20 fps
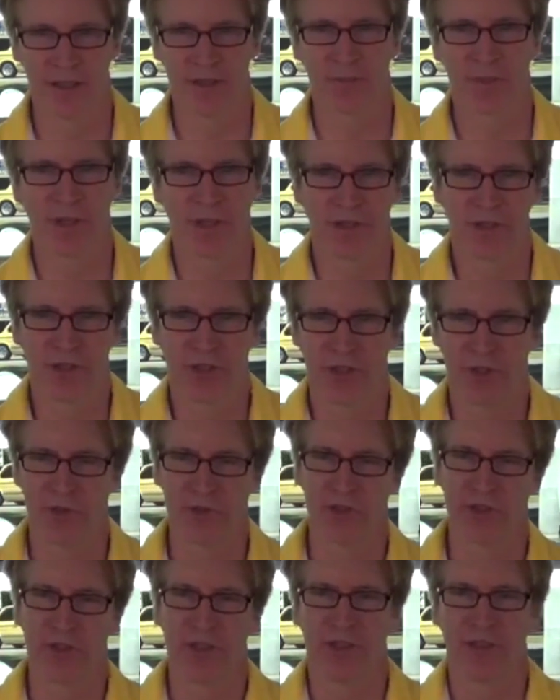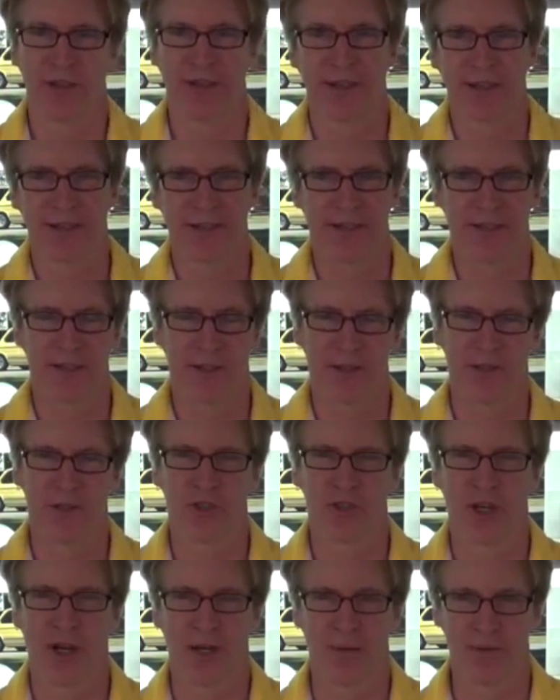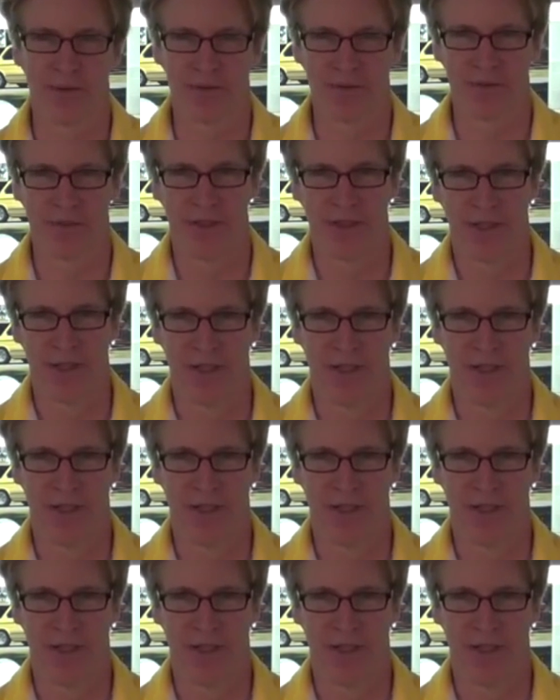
It probably shows, you know, I did a good job of